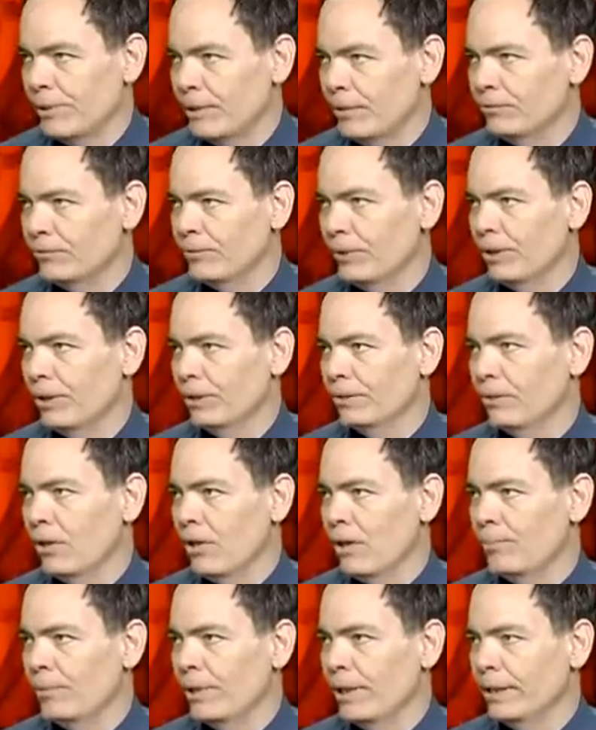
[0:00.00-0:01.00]
of
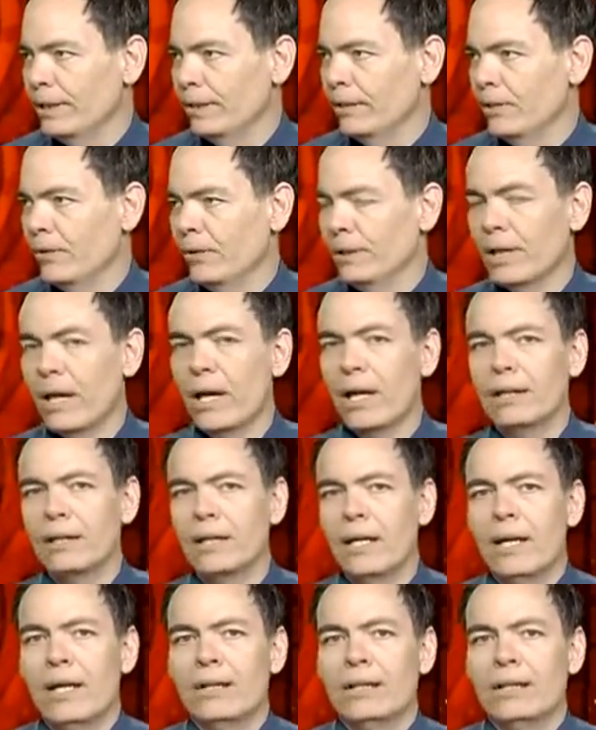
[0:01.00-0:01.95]
law breaking going on,